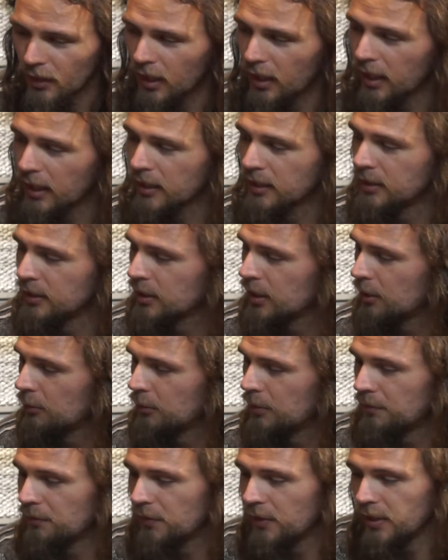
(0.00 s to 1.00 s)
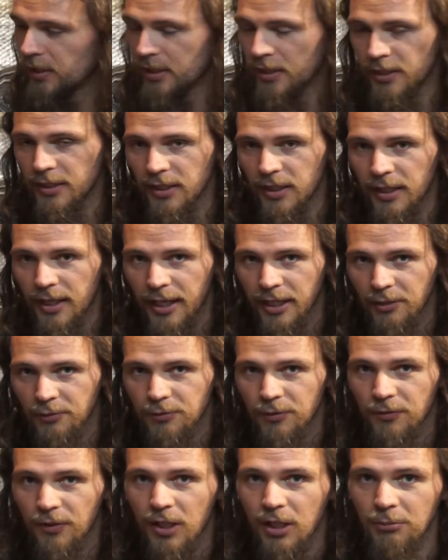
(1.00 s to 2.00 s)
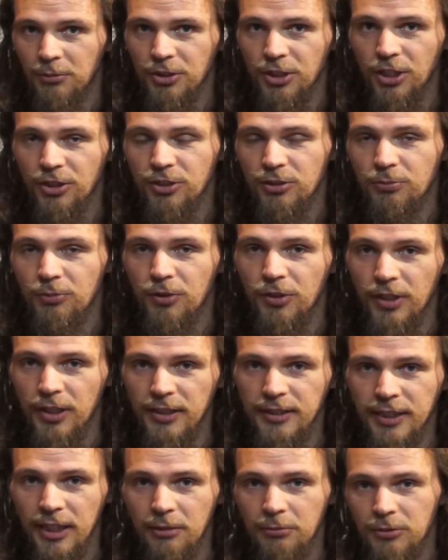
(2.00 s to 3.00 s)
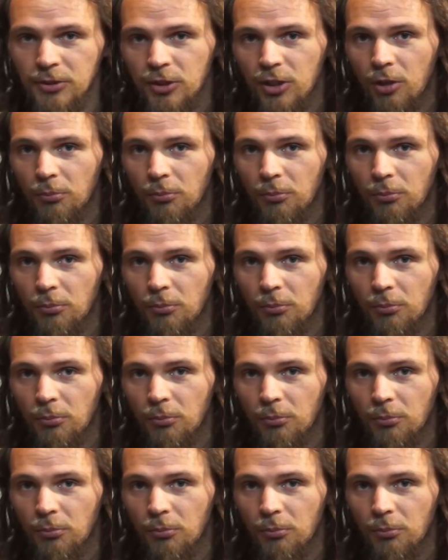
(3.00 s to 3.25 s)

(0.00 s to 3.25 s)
and with the length of arm adjustment it's able to